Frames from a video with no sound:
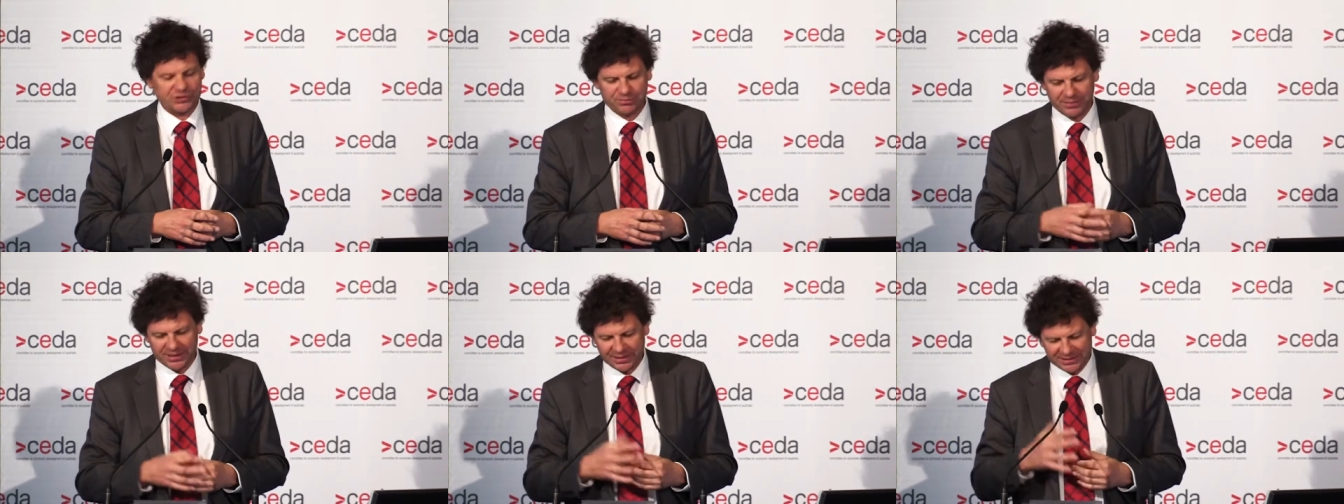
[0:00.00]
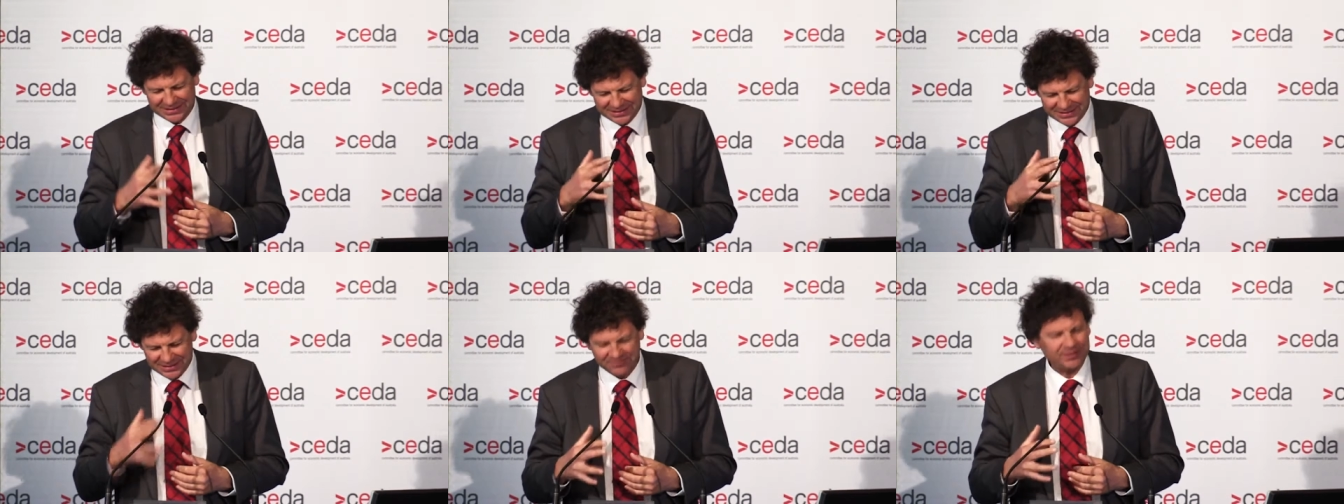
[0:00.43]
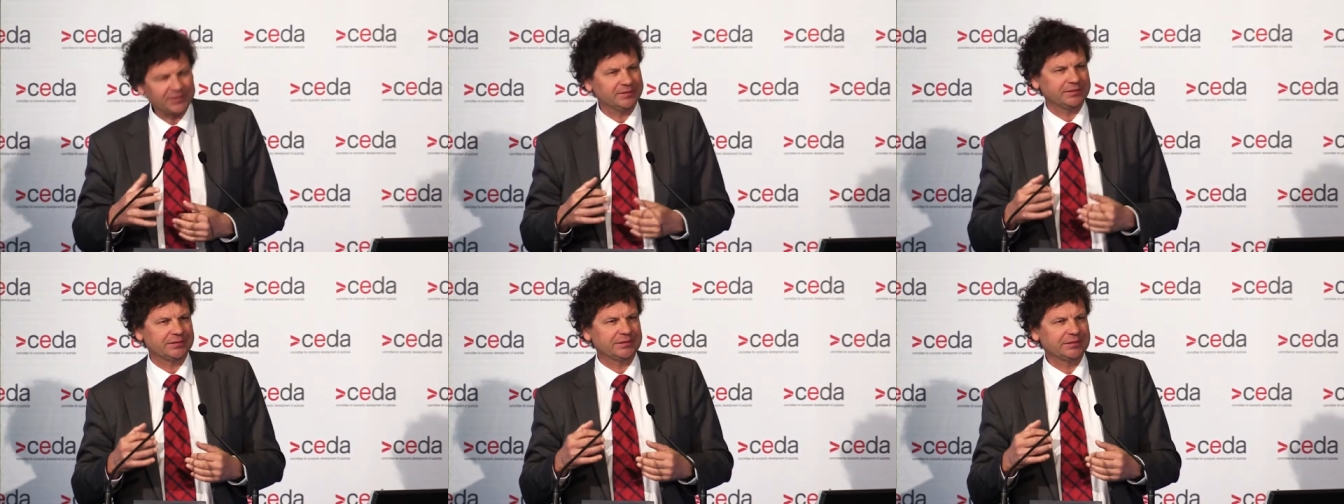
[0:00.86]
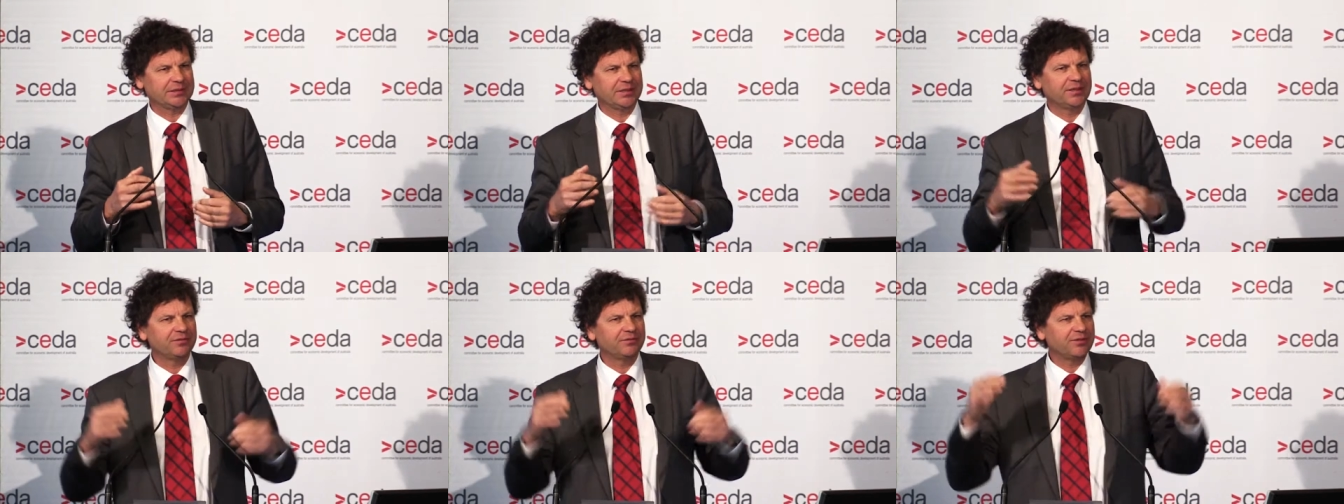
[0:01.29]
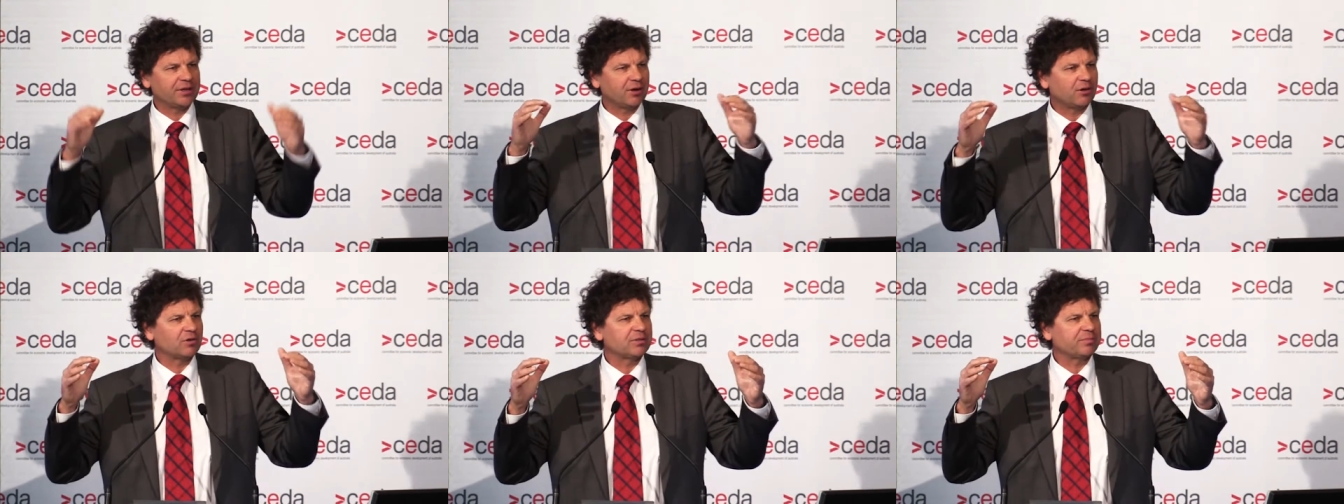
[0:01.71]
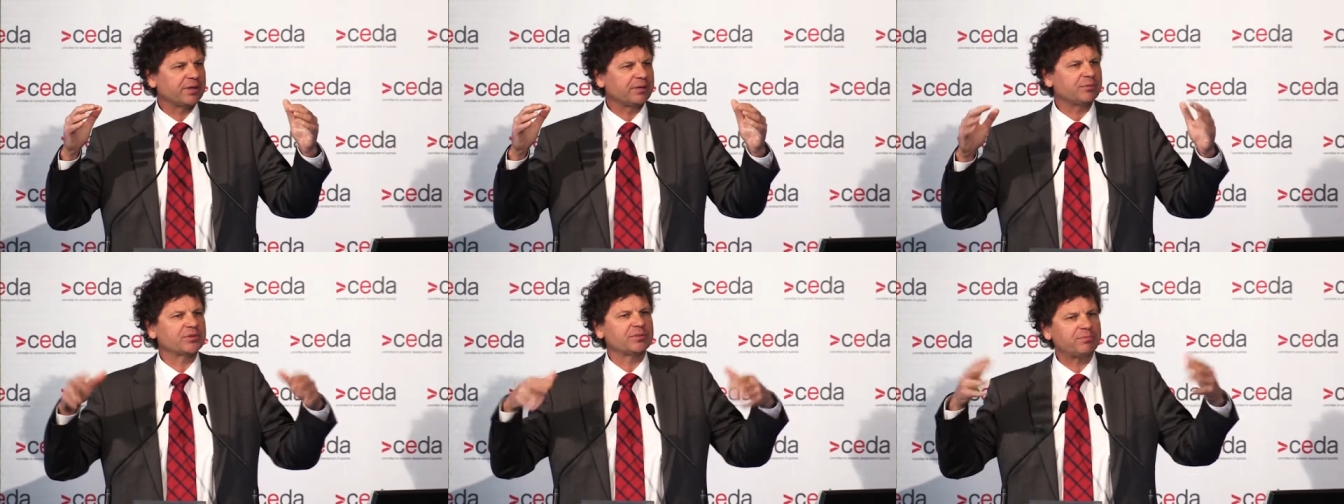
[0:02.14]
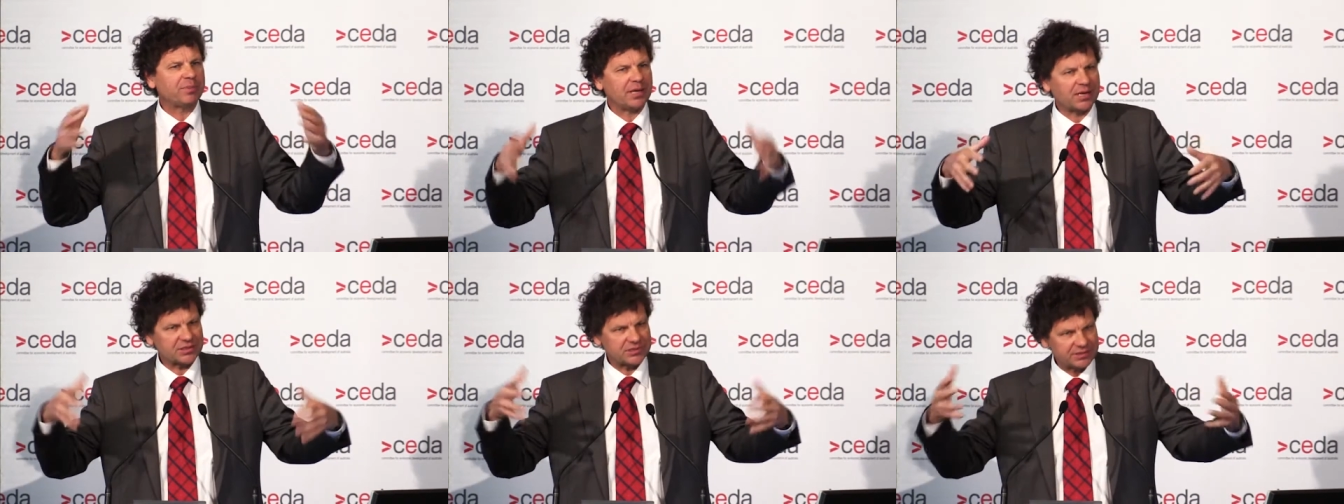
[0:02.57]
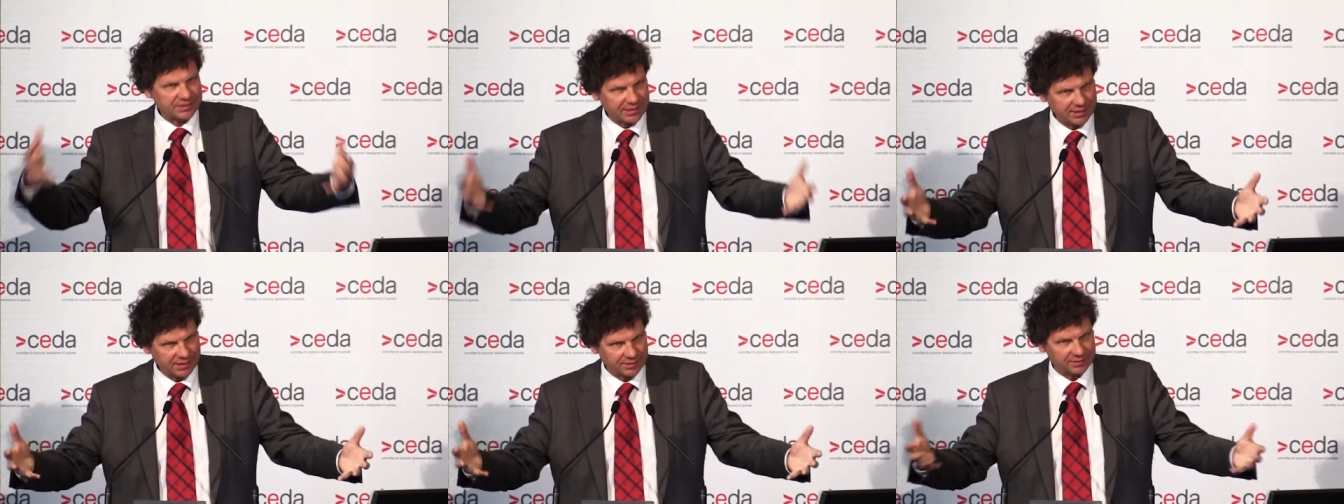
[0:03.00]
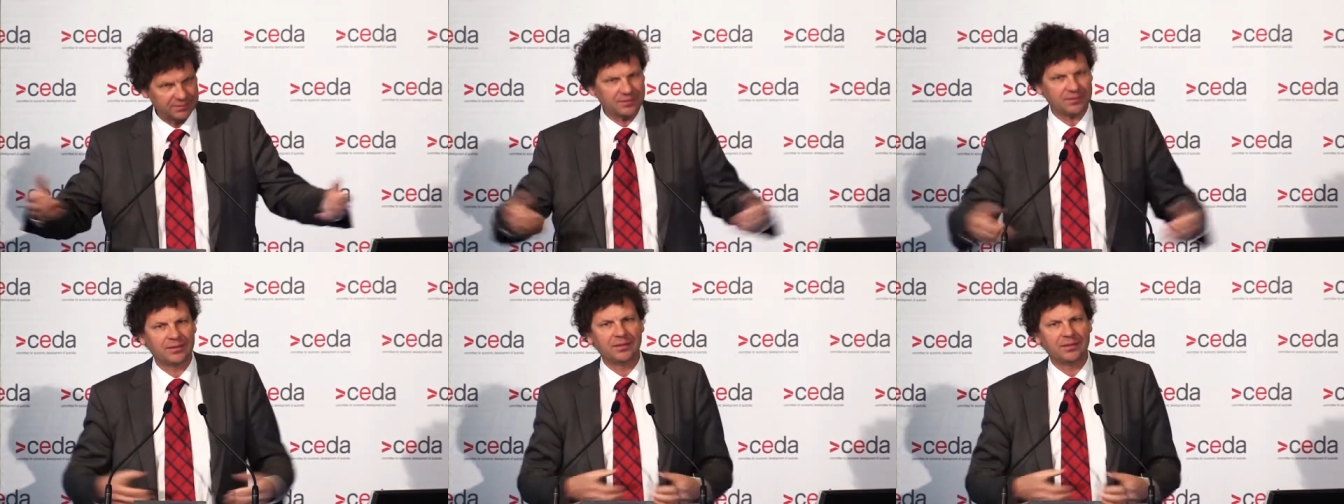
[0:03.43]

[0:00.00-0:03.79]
make it difficult for the older people to pass down